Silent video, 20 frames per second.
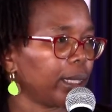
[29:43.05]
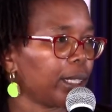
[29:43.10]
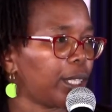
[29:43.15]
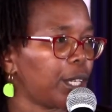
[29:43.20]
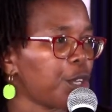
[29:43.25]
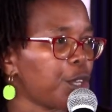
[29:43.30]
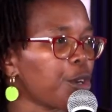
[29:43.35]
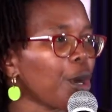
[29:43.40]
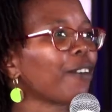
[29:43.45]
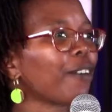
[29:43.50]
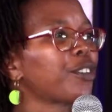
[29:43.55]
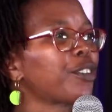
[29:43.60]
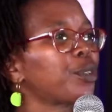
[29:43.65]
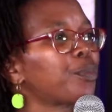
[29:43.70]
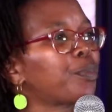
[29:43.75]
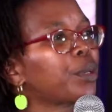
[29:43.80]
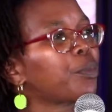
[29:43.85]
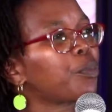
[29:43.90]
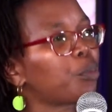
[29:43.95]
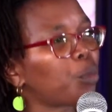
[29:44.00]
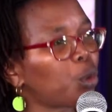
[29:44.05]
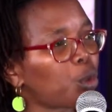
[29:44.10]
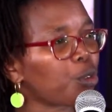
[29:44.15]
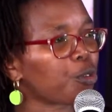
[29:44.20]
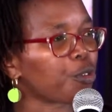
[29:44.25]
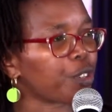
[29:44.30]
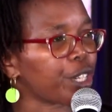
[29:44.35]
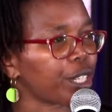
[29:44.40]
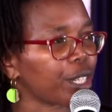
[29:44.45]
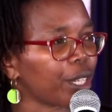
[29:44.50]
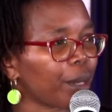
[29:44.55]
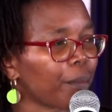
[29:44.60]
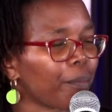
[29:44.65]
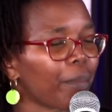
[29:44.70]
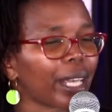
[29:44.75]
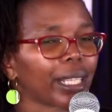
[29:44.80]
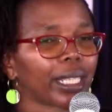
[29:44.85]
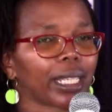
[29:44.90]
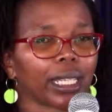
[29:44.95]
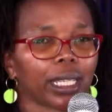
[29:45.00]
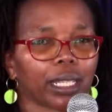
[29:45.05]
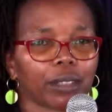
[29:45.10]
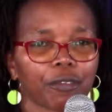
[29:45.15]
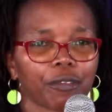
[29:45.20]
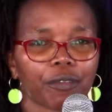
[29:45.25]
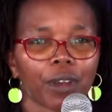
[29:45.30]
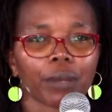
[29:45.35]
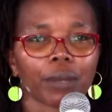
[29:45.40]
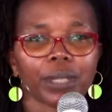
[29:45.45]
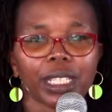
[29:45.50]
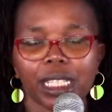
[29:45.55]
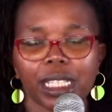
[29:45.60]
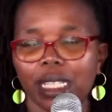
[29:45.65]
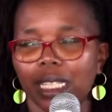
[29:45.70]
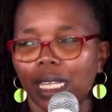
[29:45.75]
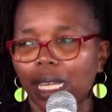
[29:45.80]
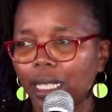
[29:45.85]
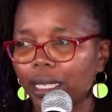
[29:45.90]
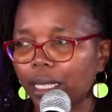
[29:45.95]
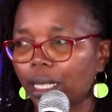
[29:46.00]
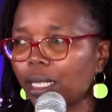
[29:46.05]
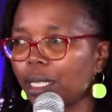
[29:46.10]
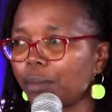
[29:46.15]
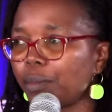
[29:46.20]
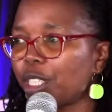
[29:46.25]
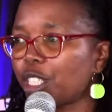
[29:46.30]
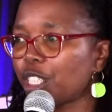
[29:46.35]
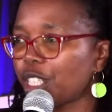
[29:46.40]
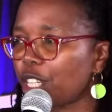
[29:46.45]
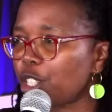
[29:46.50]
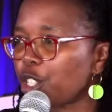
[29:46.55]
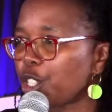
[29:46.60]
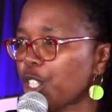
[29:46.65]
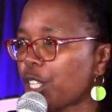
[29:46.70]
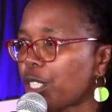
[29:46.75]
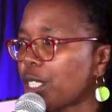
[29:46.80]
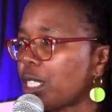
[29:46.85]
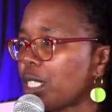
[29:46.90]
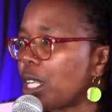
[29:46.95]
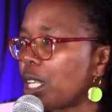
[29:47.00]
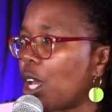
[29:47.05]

You have to be moved by the infirmity and the limitations